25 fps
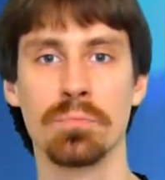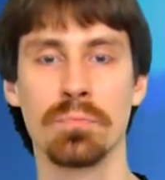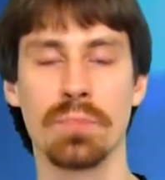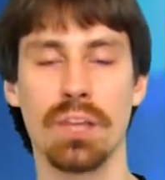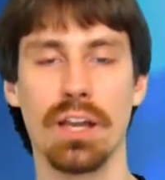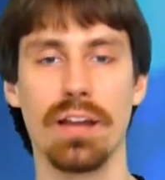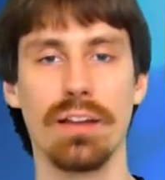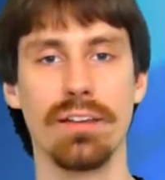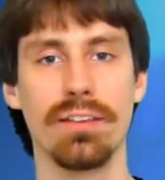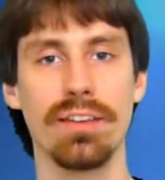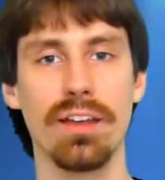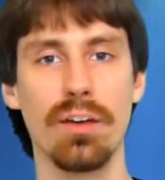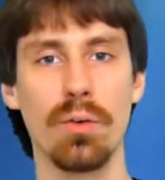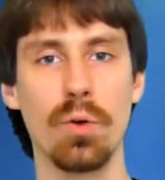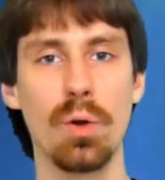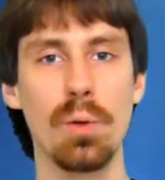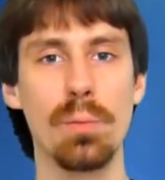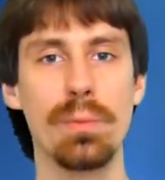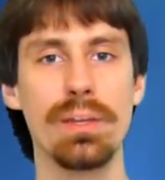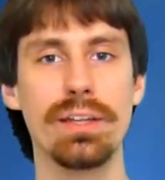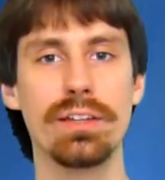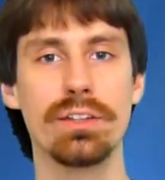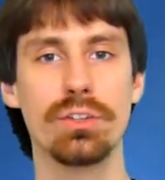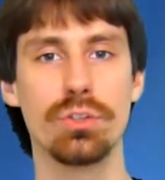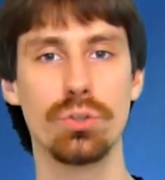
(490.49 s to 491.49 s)
And there will
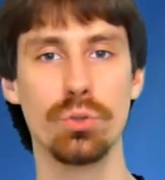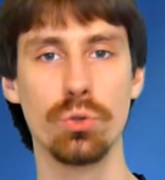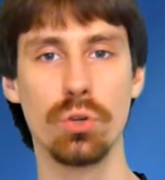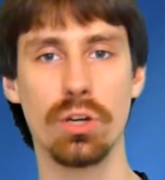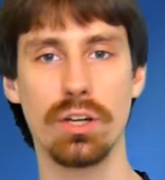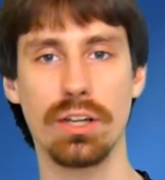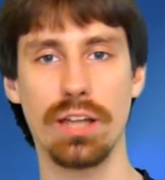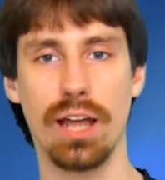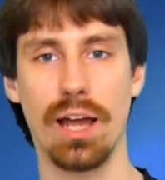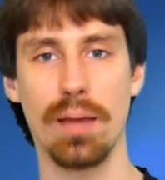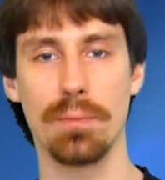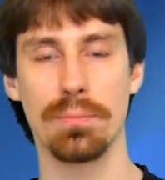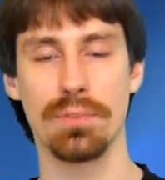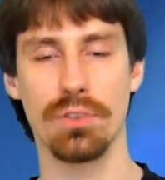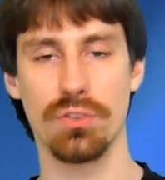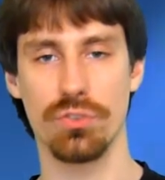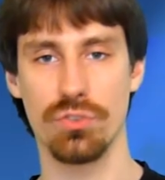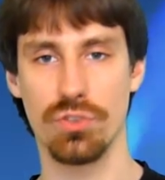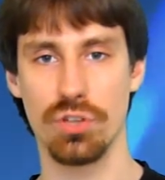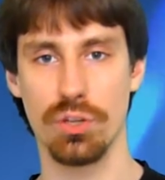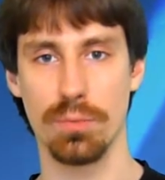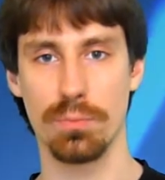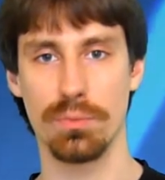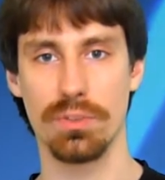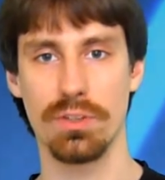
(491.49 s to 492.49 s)
be two types of
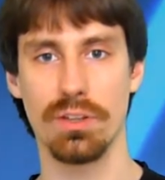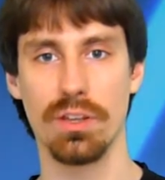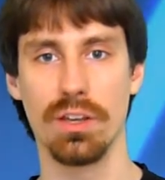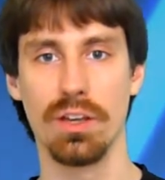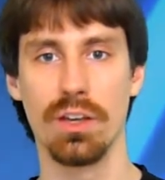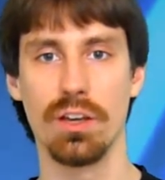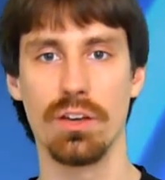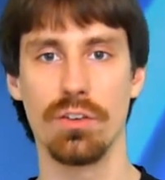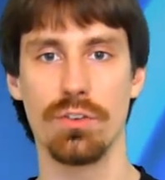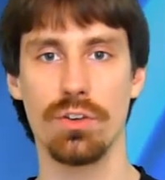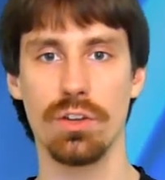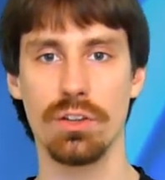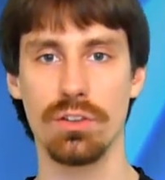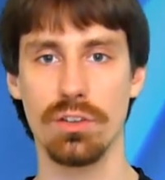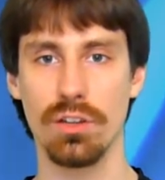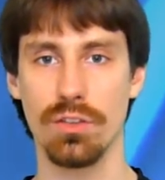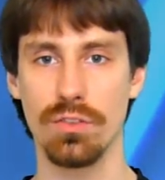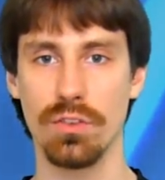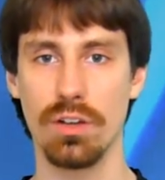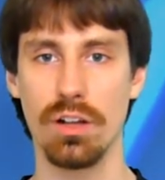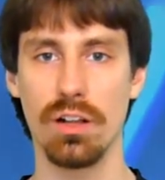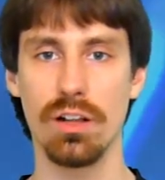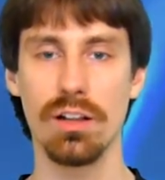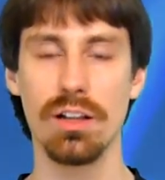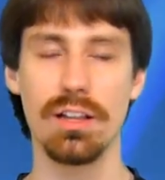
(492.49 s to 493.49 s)
ships. First of
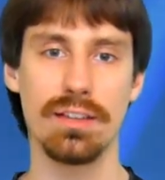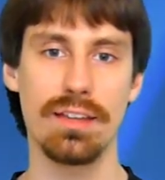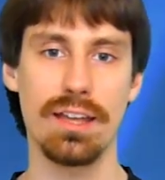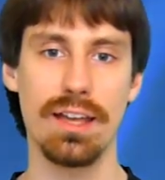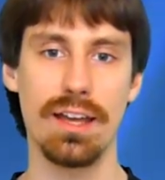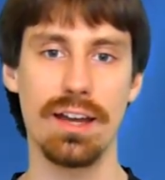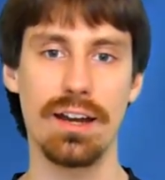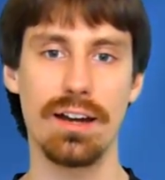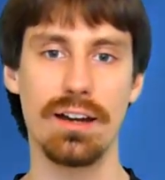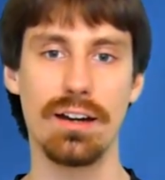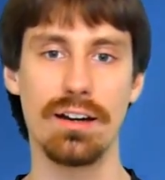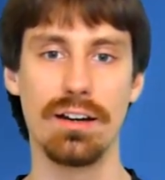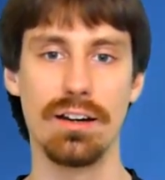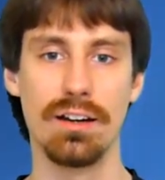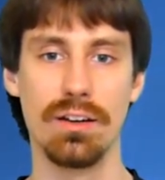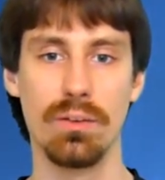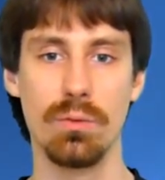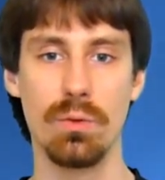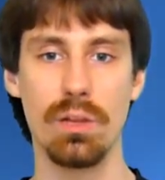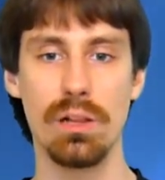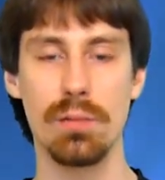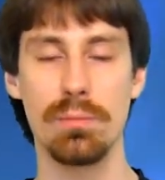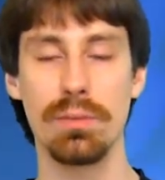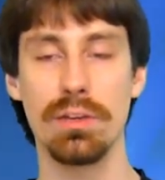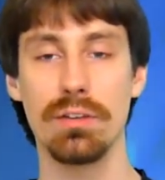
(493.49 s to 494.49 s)
all, there
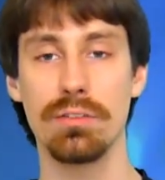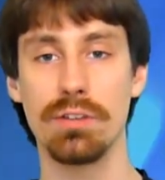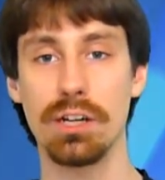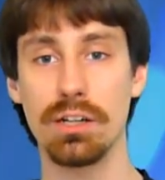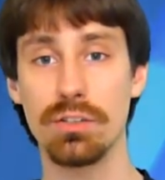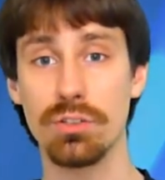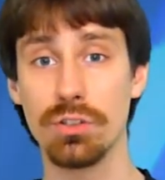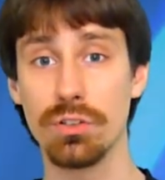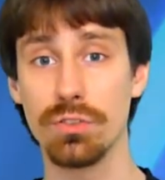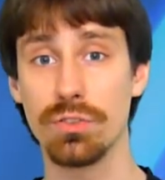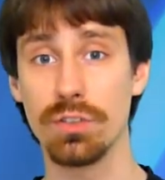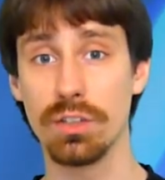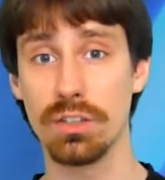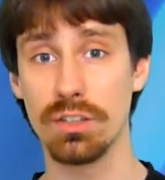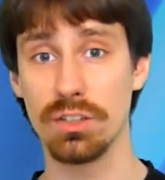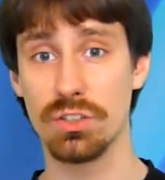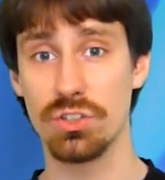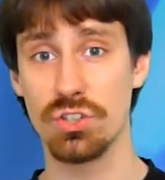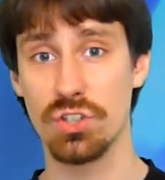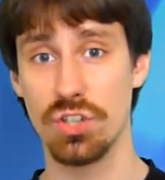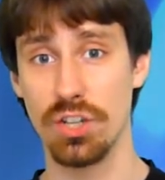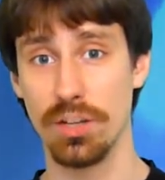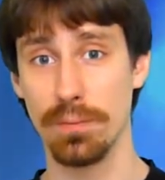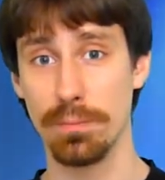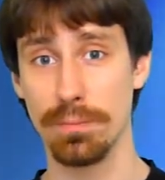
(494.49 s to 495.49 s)
will be retrofitted
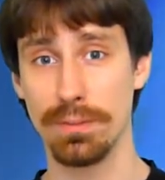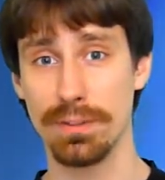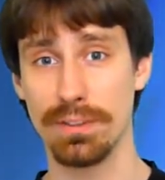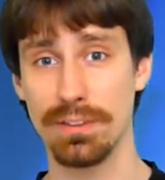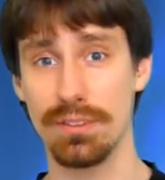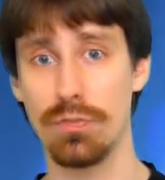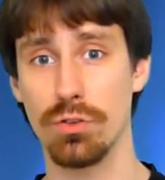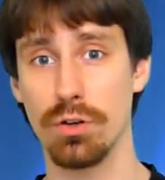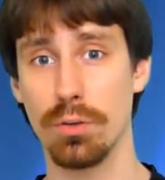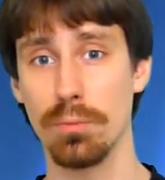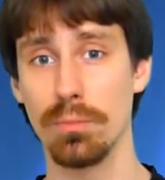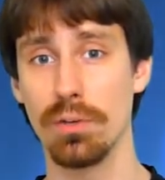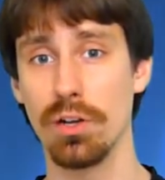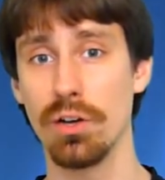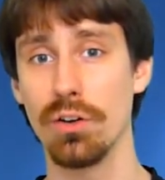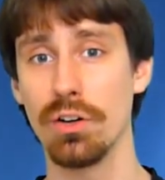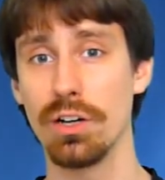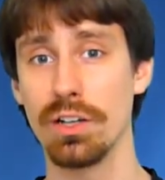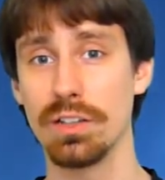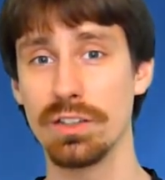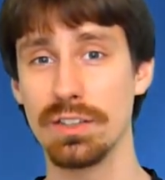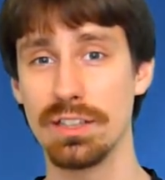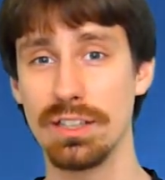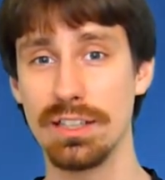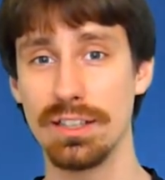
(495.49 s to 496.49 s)
ships from
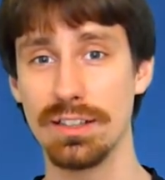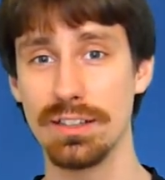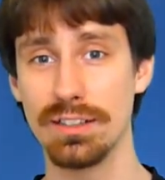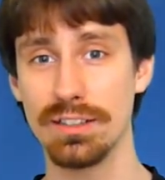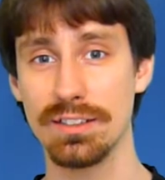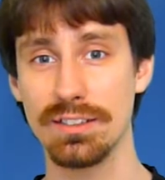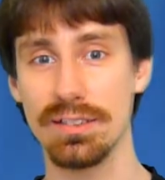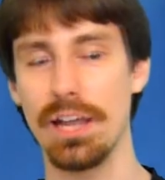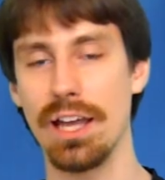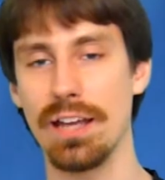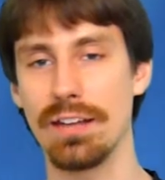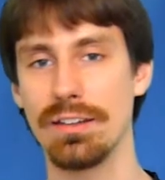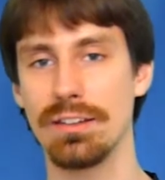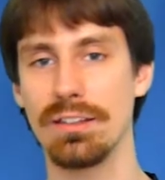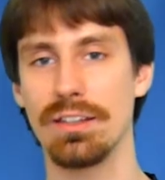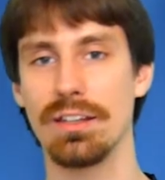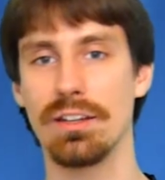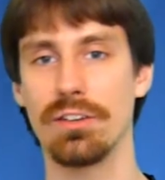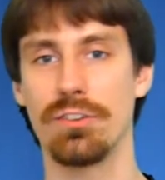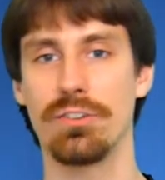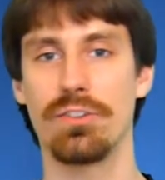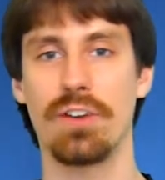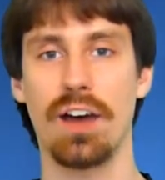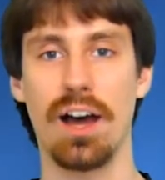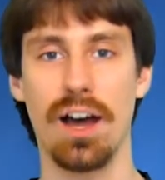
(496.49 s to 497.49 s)
lower tiers at tier
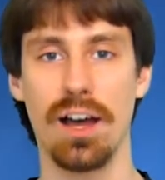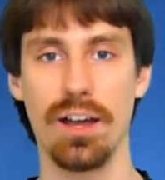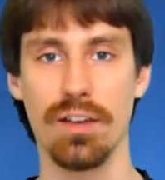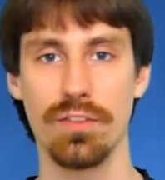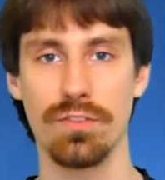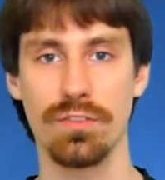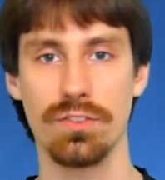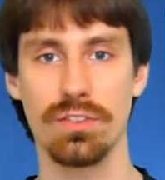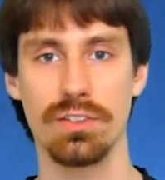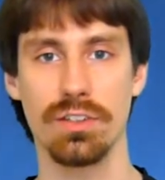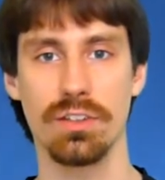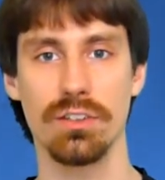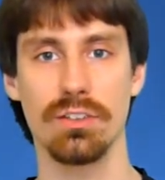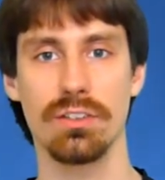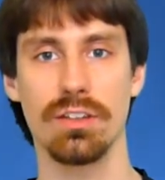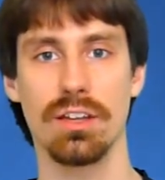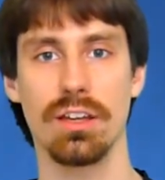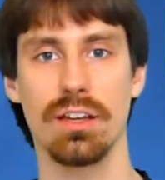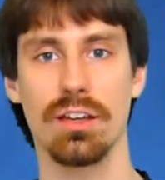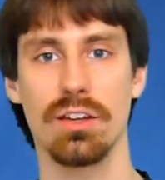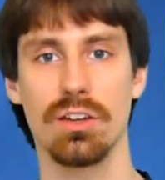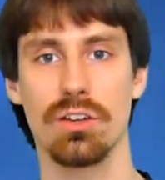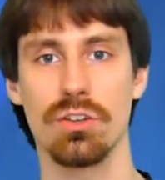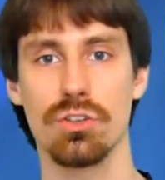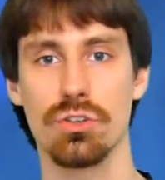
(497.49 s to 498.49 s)
5. So
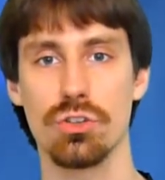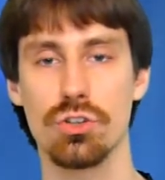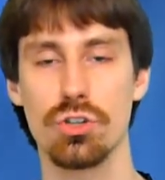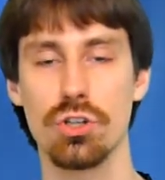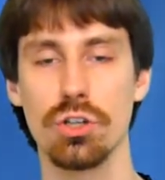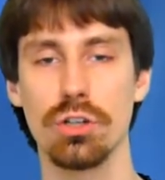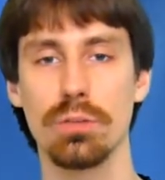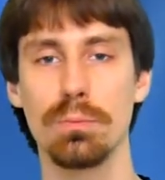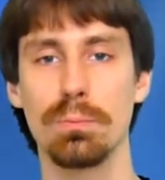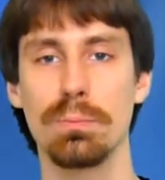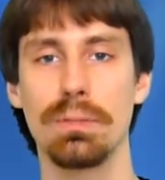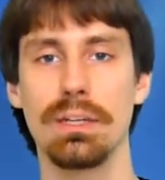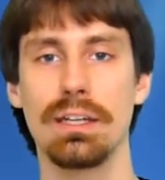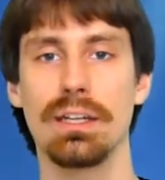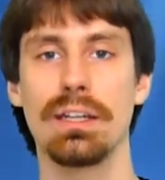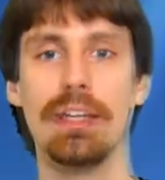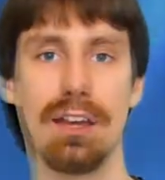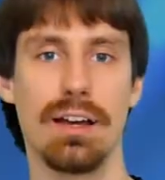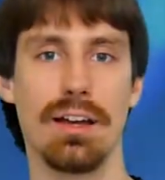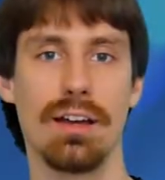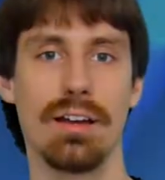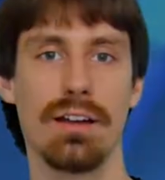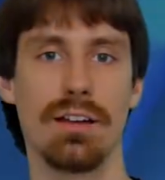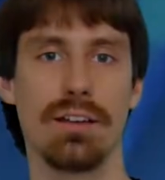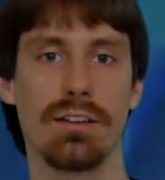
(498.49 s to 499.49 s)
there should be
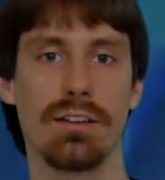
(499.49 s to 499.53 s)
a